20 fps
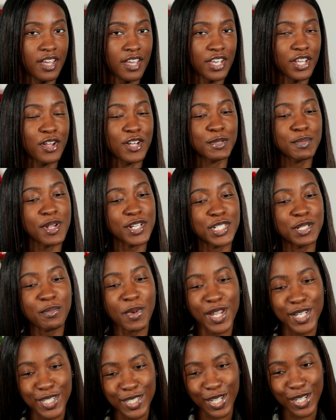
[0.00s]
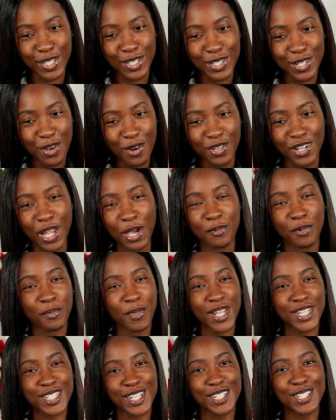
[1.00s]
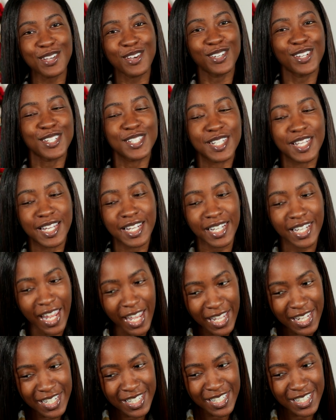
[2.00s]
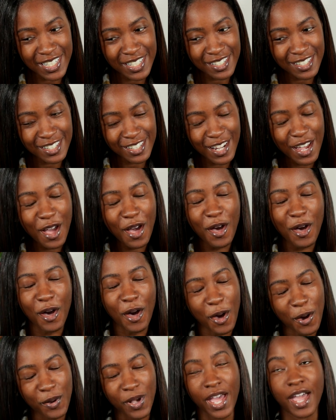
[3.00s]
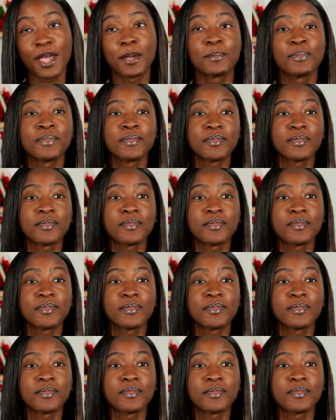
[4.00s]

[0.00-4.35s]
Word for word: You know, especially my skin tone, like when my skin tone looks glazed, okay.